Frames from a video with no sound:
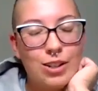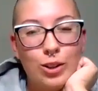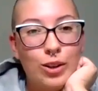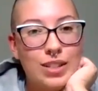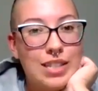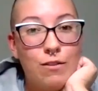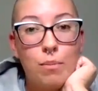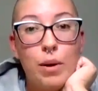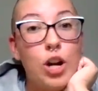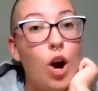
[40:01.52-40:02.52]
our Lord and Savior,
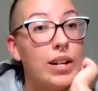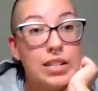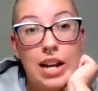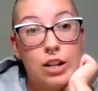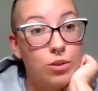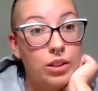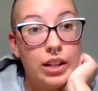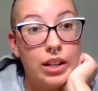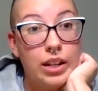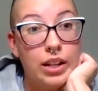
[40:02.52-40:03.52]
but no, I did not do
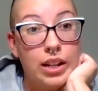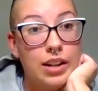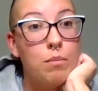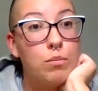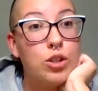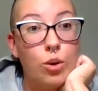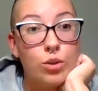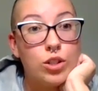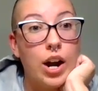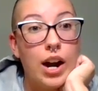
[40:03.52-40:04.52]
the lesson. I'm
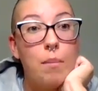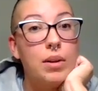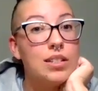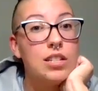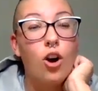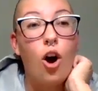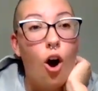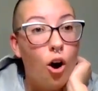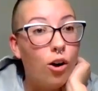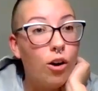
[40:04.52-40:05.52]
so sorry. I'm gonna listen to
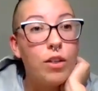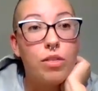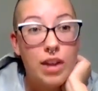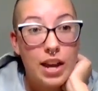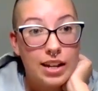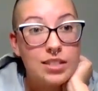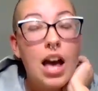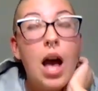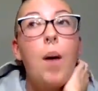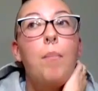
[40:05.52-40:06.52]
all the things,
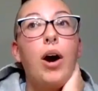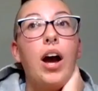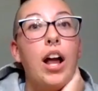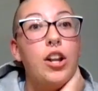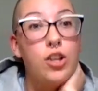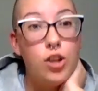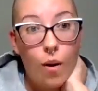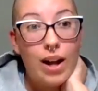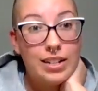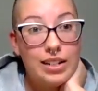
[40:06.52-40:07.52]
but
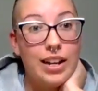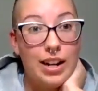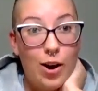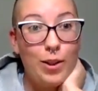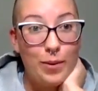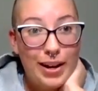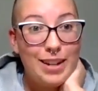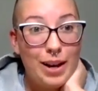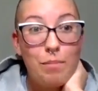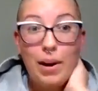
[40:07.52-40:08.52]
no, I didn't get it all the way
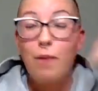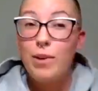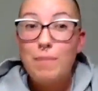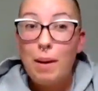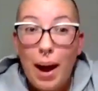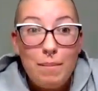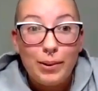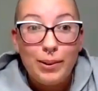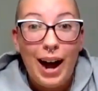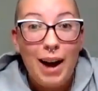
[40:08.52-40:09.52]
done. But I read my
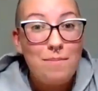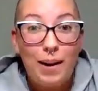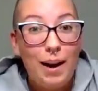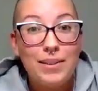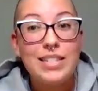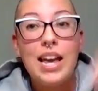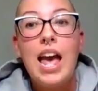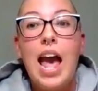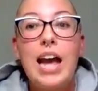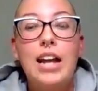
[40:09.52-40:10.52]
Bible, I promise.
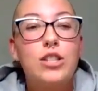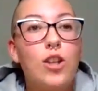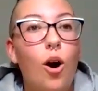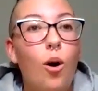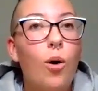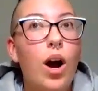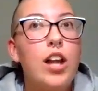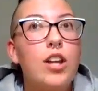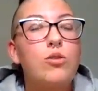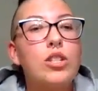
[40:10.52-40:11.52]
And so
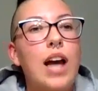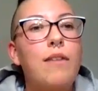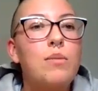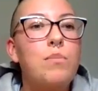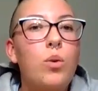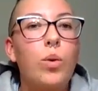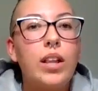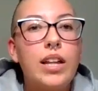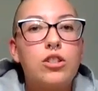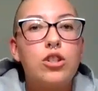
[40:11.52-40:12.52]
you just have to be
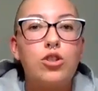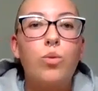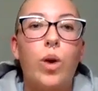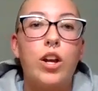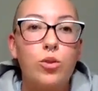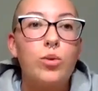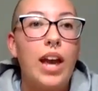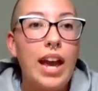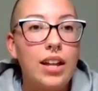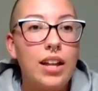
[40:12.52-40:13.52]
willing to do what you
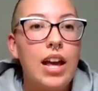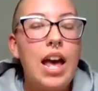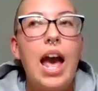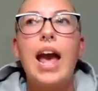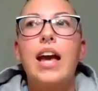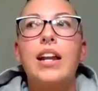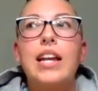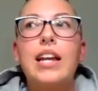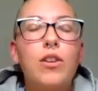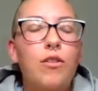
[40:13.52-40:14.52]
can. And
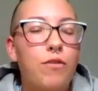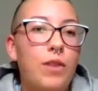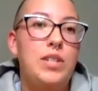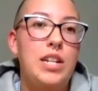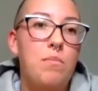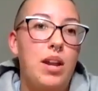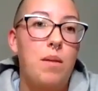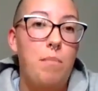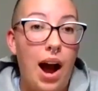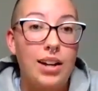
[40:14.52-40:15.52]
even a
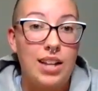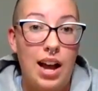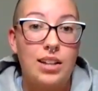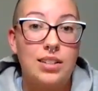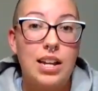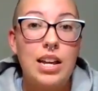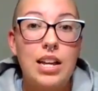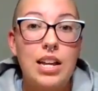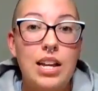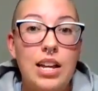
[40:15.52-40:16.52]
15-minute podcast
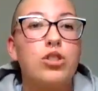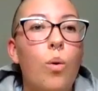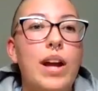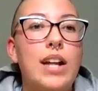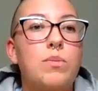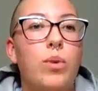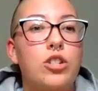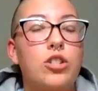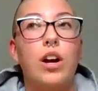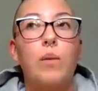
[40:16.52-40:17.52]
is so
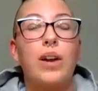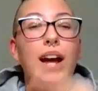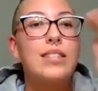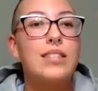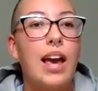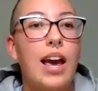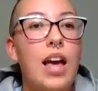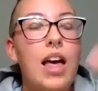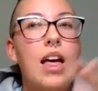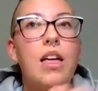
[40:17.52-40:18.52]
inspirational. And when I
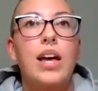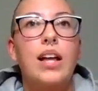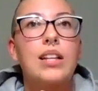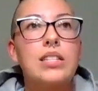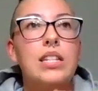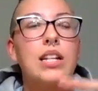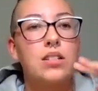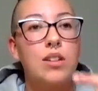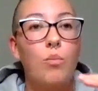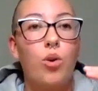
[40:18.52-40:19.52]
say that listening
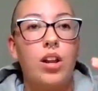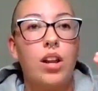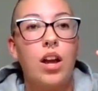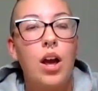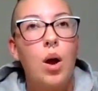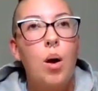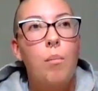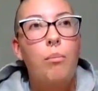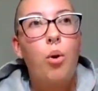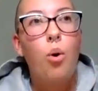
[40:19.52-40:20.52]
to someone
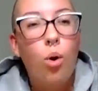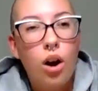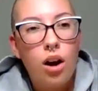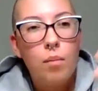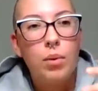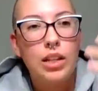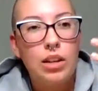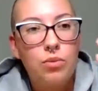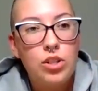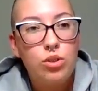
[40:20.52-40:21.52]
pour
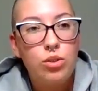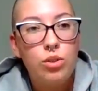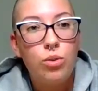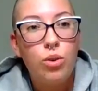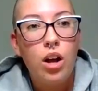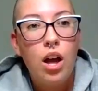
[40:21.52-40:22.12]
belief into you,